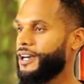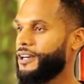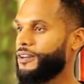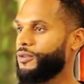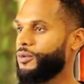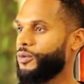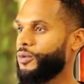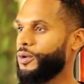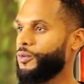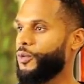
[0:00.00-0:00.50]

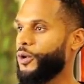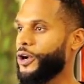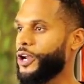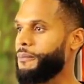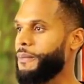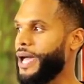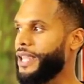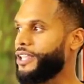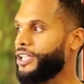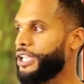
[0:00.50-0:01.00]
what word
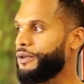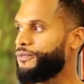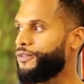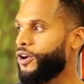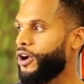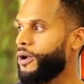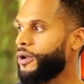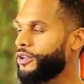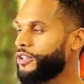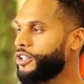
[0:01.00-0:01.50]
am I looking
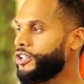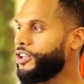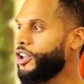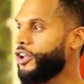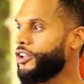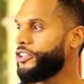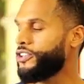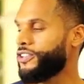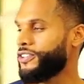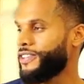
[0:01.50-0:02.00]
for? You
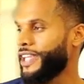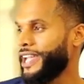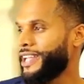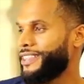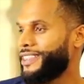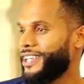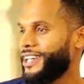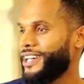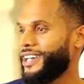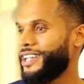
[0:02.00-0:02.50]
know, just
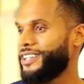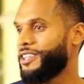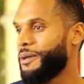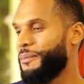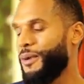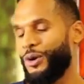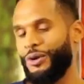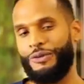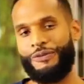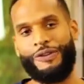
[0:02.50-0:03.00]
like the
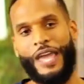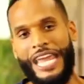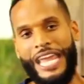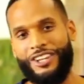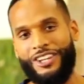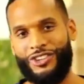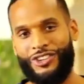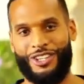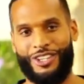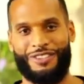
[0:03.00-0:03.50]

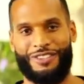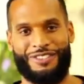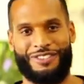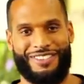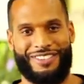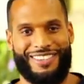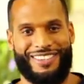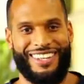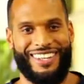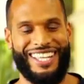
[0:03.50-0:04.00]
motivation,
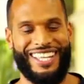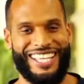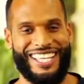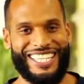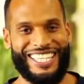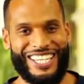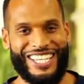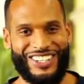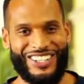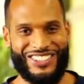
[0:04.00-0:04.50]

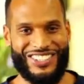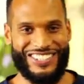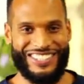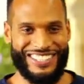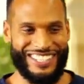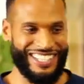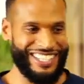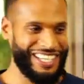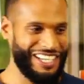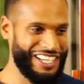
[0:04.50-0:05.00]
you know, just
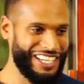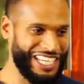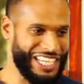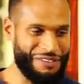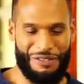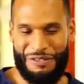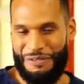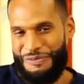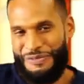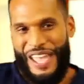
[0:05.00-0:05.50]
to
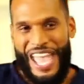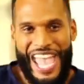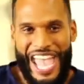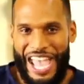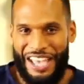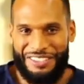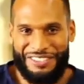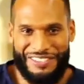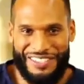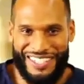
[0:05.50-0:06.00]
even
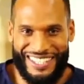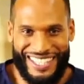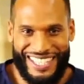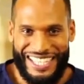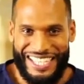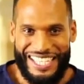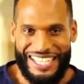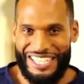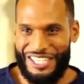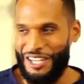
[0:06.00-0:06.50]
fast,
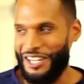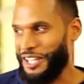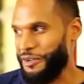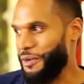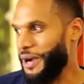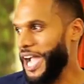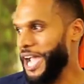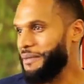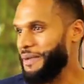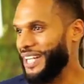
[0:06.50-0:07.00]
you know, like,
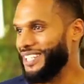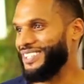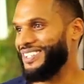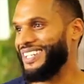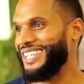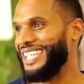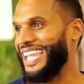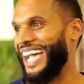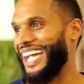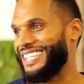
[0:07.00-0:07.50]
why am I
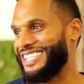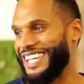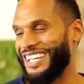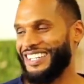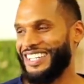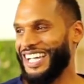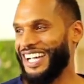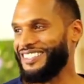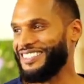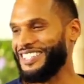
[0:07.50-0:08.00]
doing that?
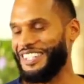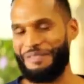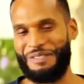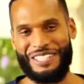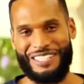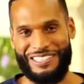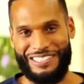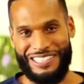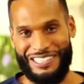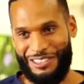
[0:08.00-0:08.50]
I'm just going
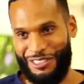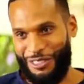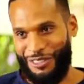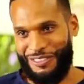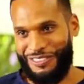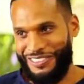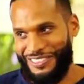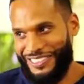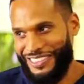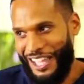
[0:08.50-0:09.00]

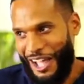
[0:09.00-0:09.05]
to be